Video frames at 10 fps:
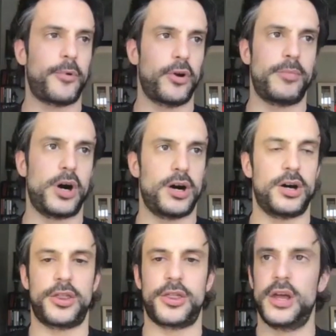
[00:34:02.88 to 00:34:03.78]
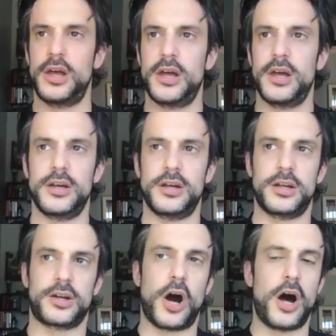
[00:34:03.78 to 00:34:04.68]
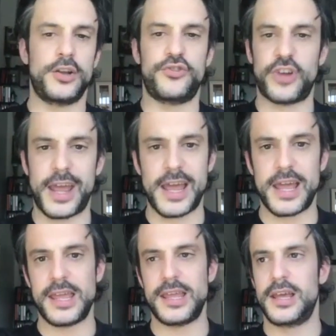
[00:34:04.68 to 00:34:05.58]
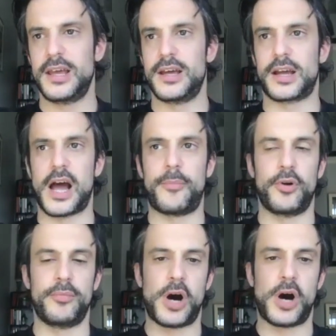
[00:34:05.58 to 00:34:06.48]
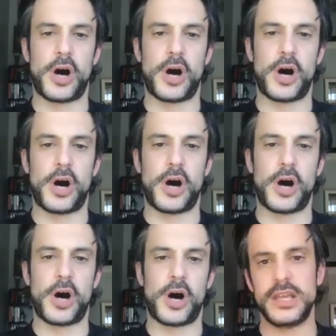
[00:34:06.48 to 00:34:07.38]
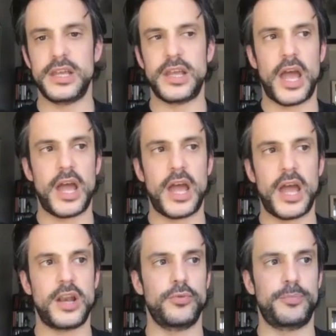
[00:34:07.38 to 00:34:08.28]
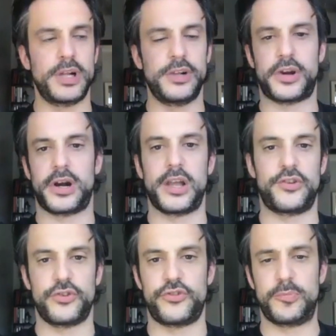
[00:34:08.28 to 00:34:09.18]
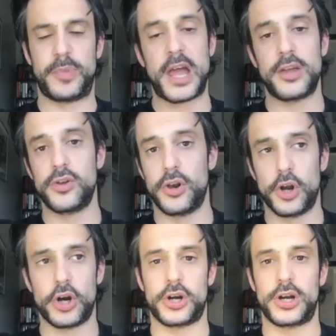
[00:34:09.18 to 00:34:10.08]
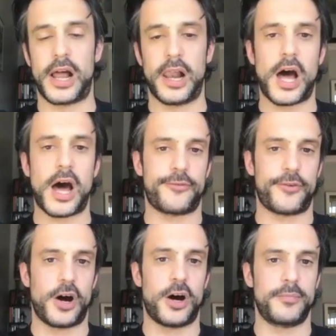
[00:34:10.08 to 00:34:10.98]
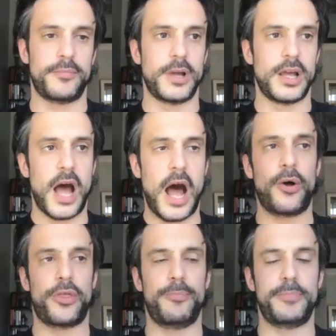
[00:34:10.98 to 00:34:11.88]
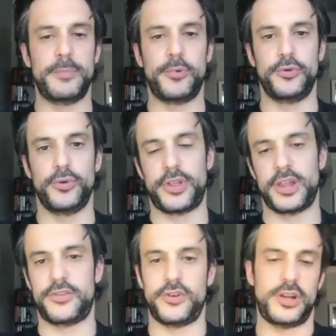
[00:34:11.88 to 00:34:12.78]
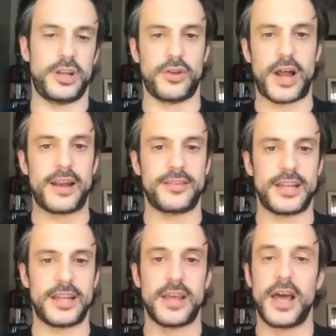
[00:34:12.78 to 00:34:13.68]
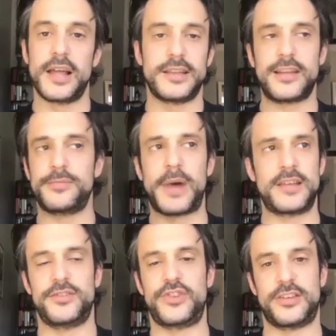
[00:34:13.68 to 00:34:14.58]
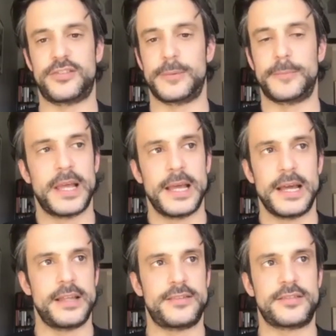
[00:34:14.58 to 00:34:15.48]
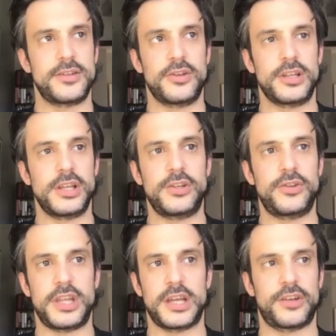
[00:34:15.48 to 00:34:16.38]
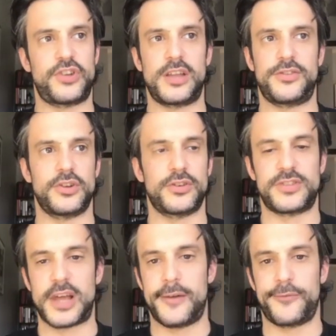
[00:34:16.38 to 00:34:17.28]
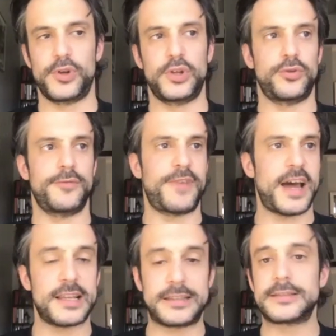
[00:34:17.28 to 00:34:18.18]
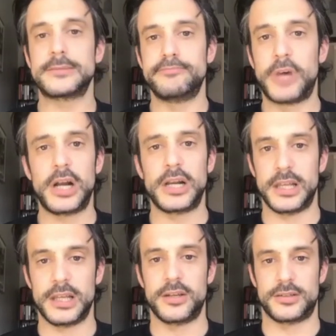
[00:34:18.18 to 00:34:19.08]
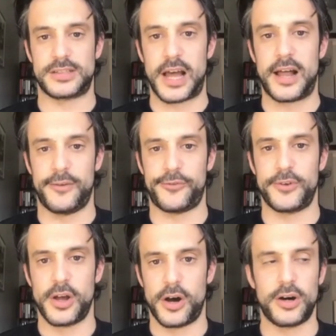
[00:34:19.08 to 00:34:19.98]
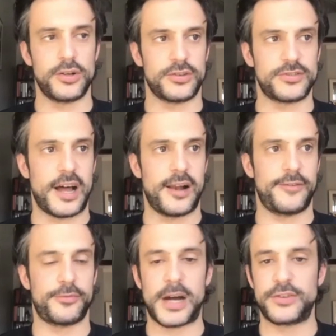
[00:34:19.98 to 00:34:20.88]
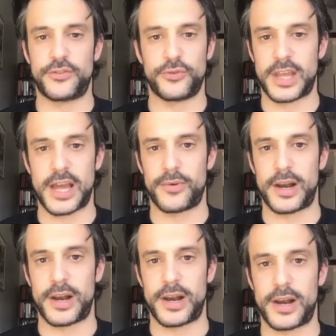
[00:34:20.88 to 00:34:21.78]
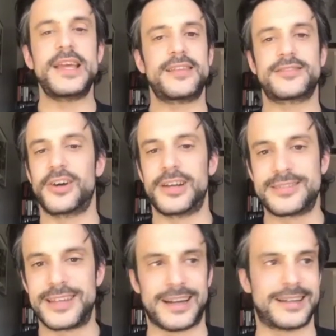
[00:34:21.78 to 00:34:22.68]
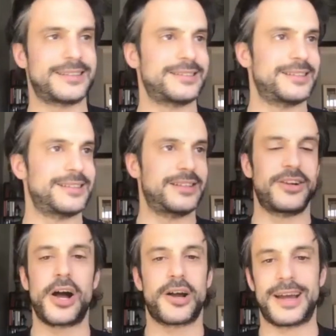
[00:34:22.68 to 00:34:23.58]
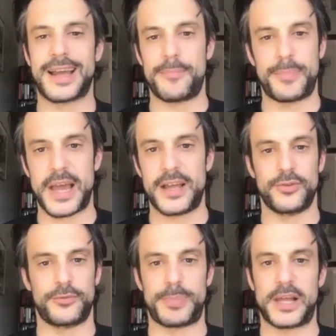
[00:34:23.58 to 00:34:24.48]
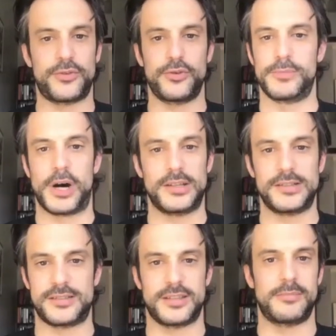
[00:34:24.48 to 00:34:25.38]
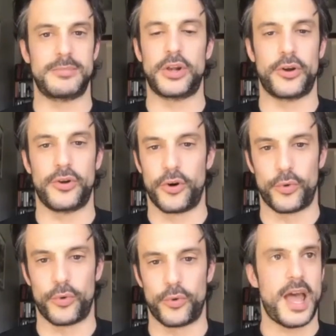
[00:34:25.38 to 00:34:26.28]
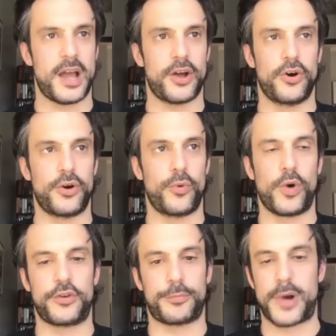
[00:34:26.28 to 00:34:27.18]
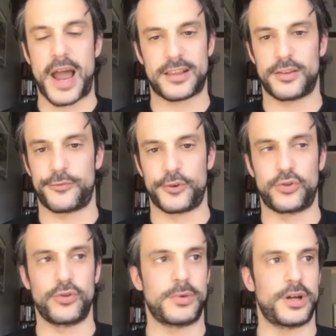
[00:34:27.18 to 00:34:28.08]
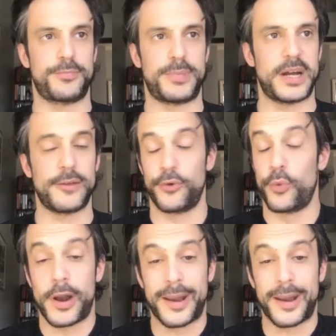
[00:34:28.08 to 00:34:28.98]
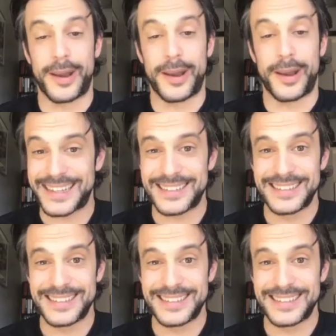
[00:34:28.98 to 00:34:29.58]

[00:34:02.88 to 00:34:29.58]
of months in college a a couple of months in college b and you build the relationship and you learn a lot from how people do things here in the united states that's my suggestion it's you, you need to take a chance on yourself you need to invest money in yourself on yourself as much as you can right now yeah it's gonna suck you're not gonna get paid to spend two months in the middle of nowhere and go and watch practice for two months but if you want to make it